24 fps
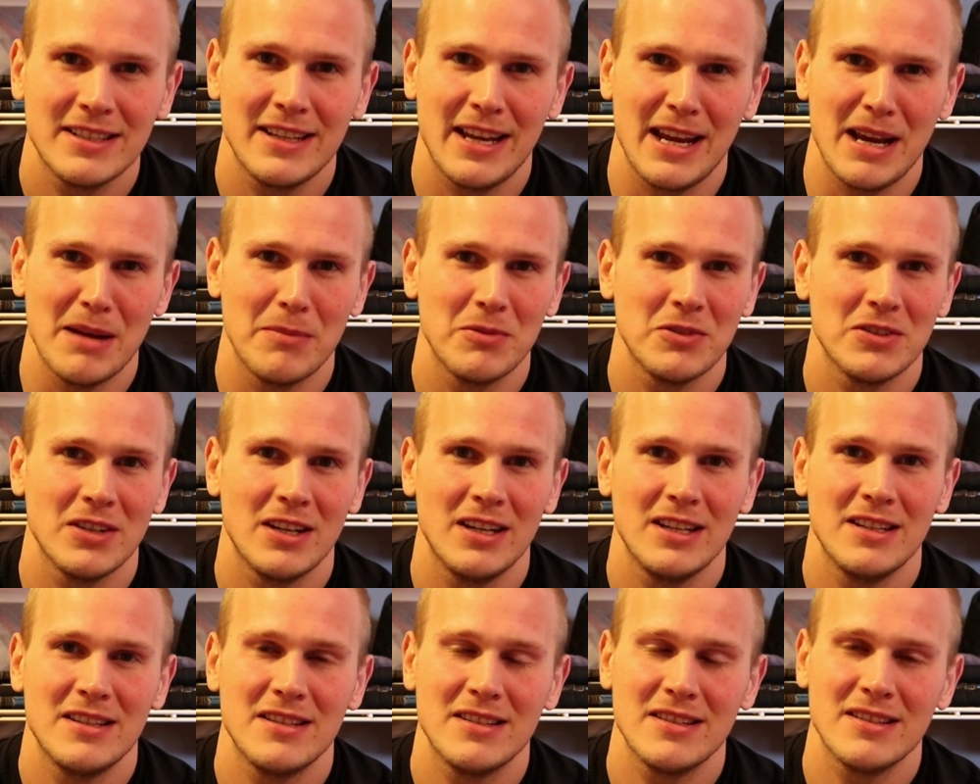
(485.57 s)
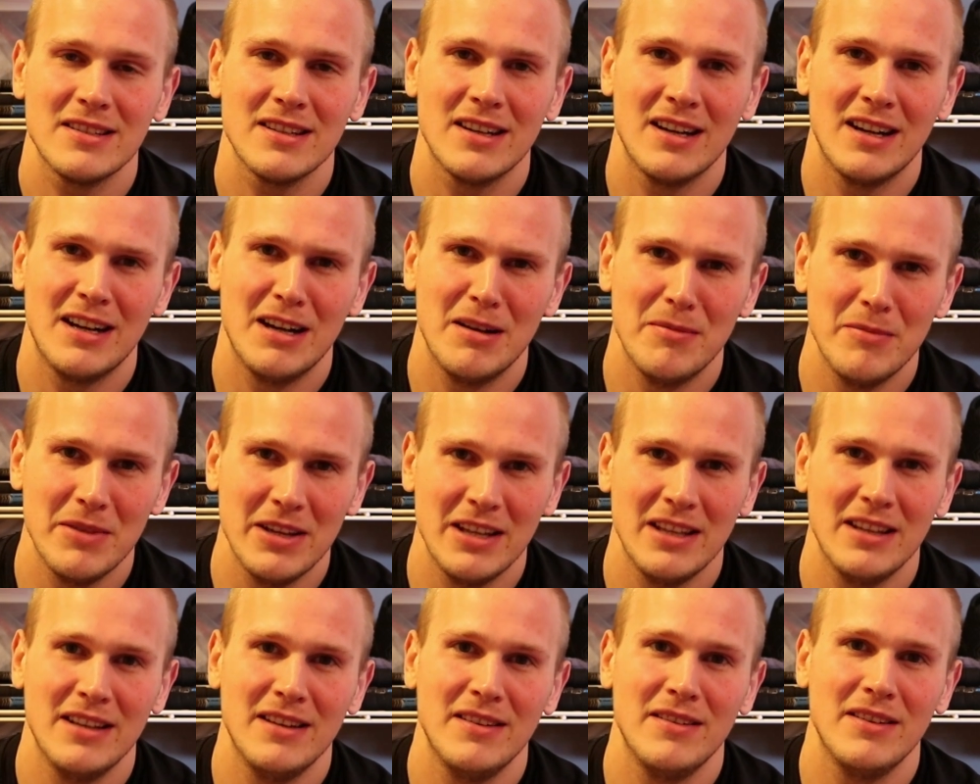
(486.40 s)

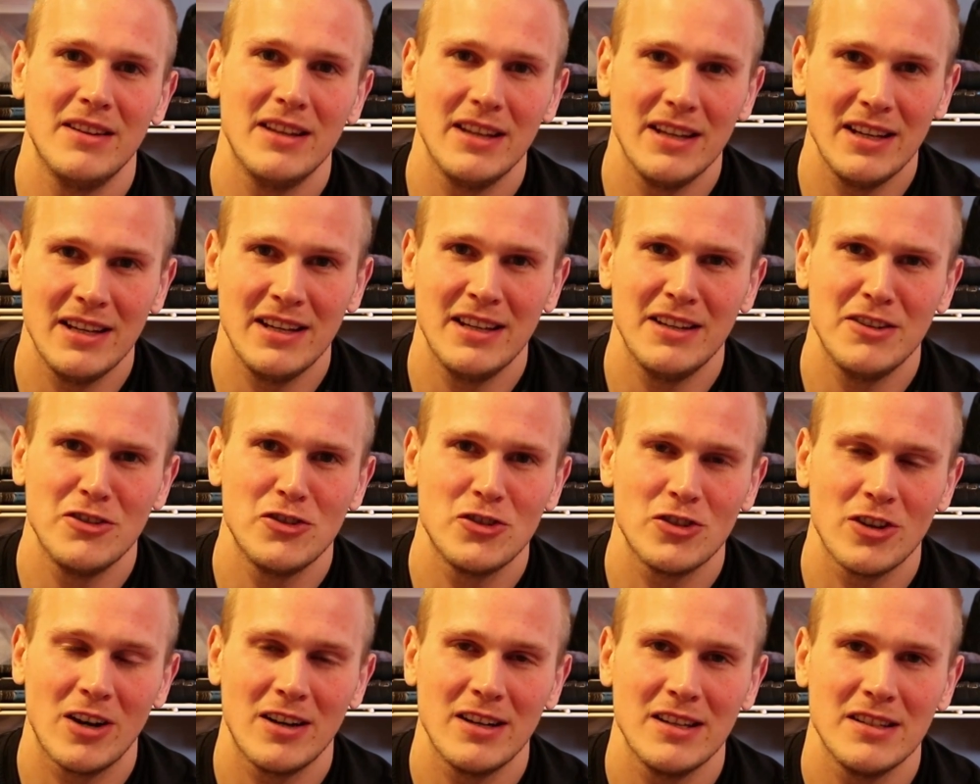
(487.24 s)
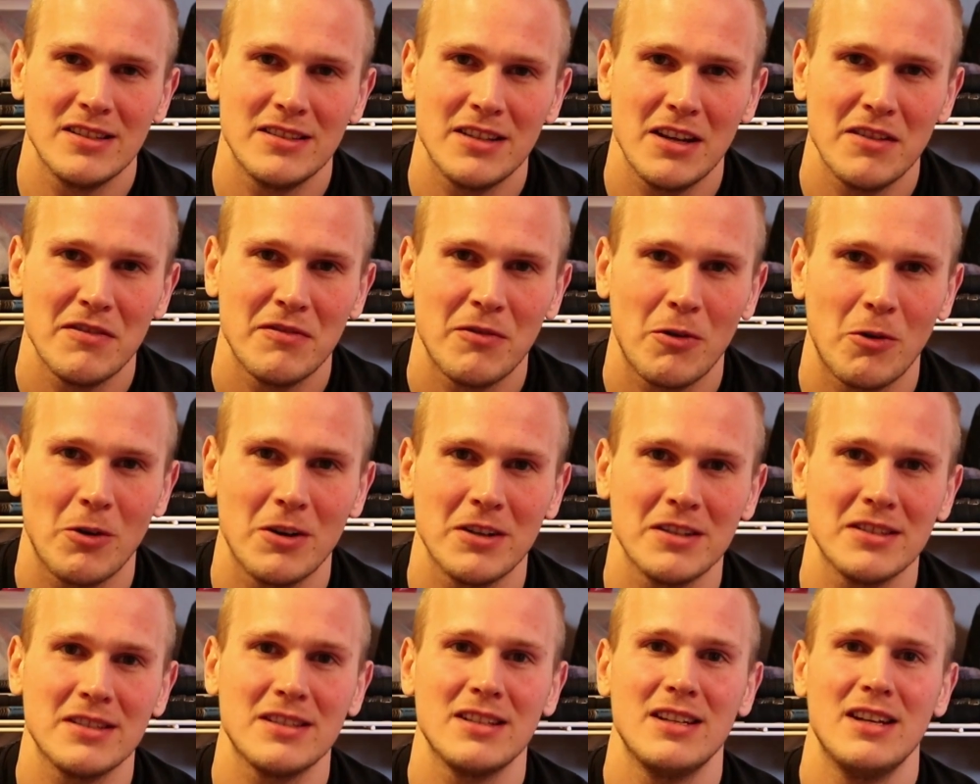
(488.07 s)
campsites in Shawnee State
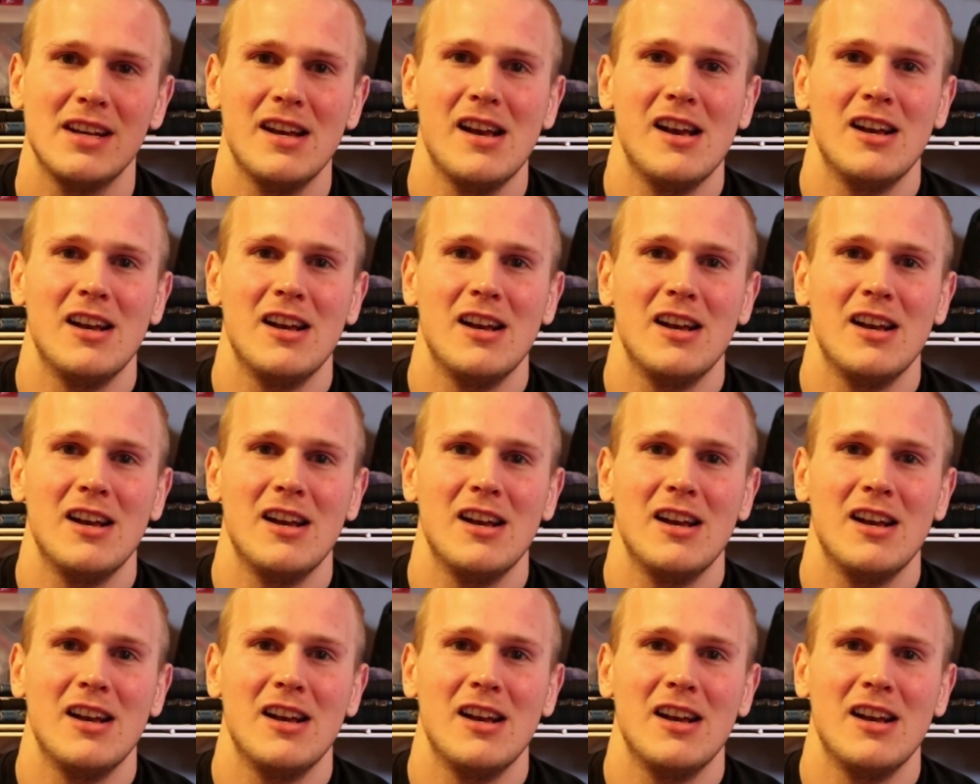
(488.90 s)
Forest.